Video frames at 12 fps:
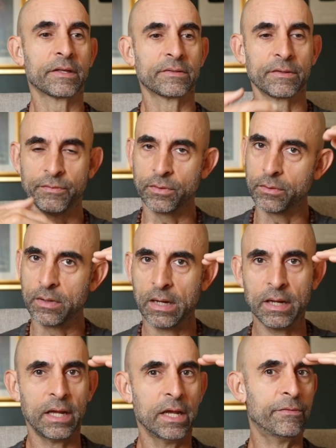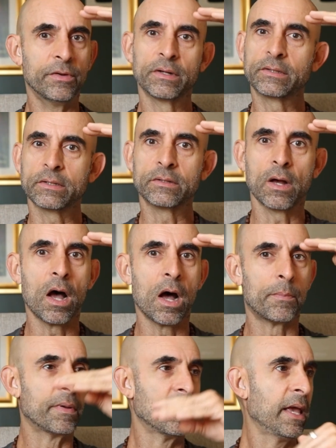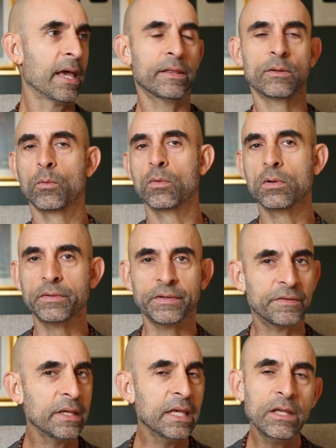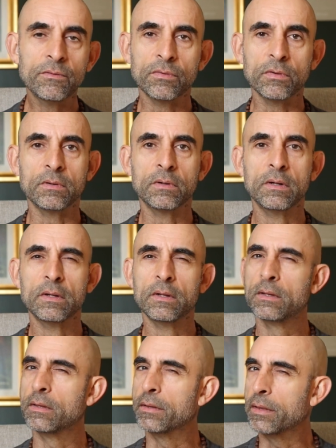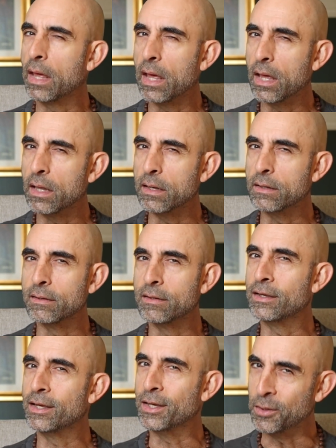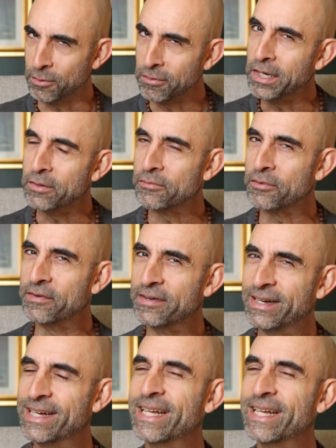Because if you're at the top and the world is evil, then you're evil.